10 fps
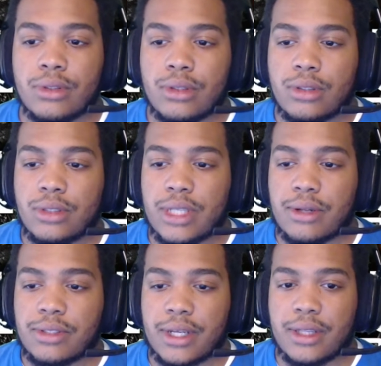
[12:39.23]
Sounds
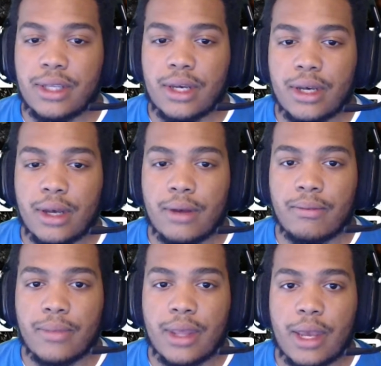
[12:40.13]
like the
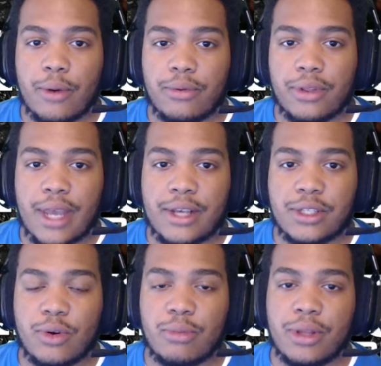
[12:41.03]
health
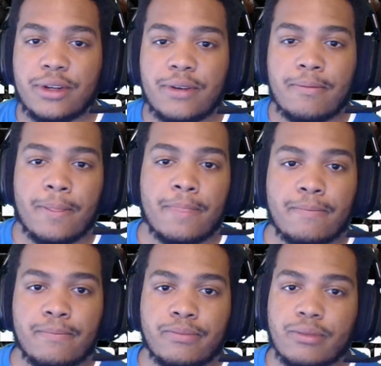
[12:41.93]
exo ability.
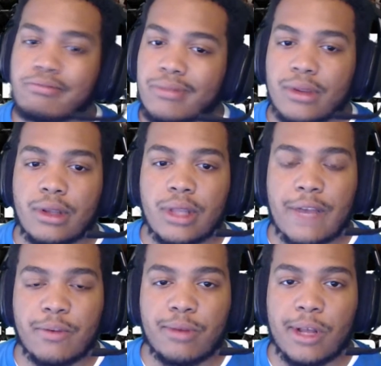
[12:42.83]
I have no
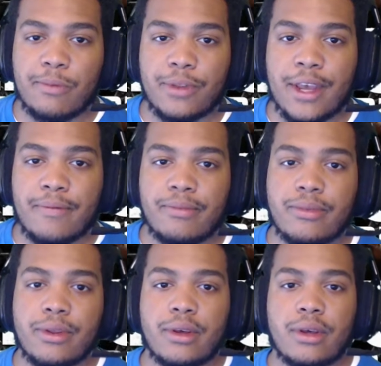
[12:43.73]
problem with that.
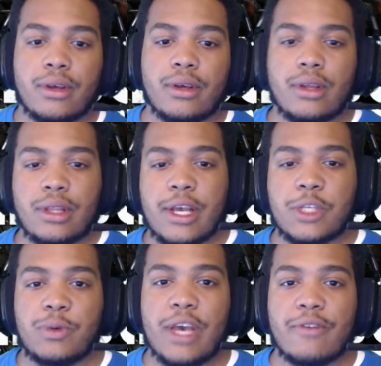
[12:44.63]
Next
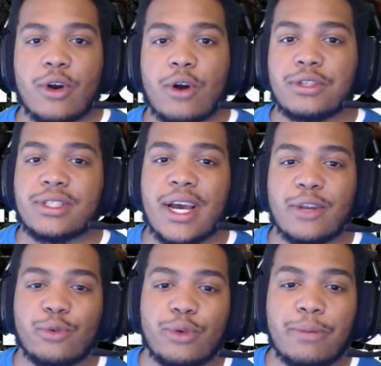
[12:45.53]
we have Call Sign
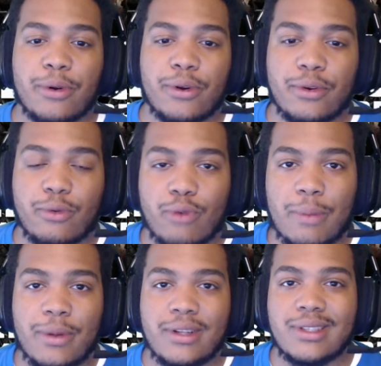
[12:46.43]
Reaper.
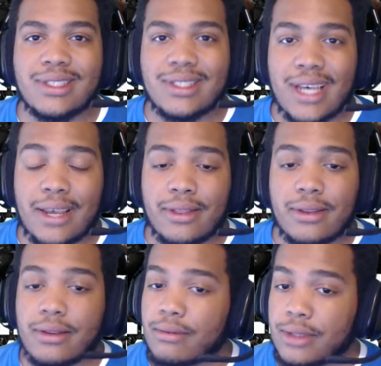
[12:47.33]
Weapon, Scythe.
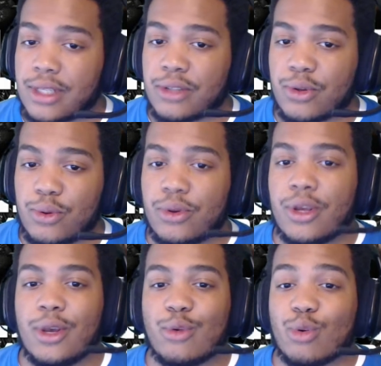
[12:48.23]
That sounds cool.
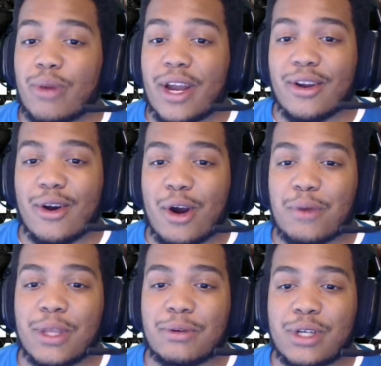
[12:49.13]
Robotic arm
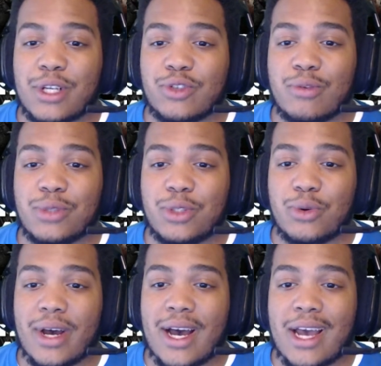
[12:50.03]
that transforms into a
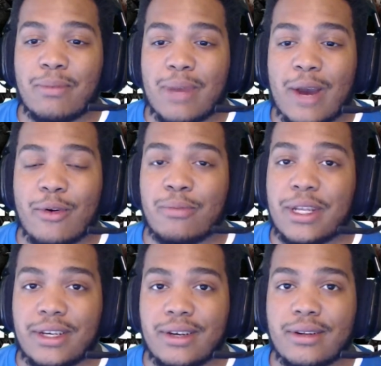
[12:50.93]
high-powered
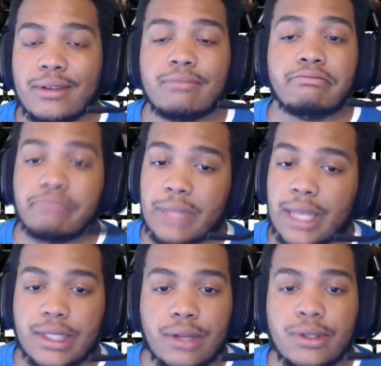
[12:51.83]
minigun. That
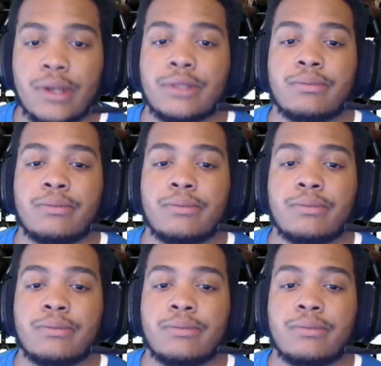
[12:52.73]
sounds awesome.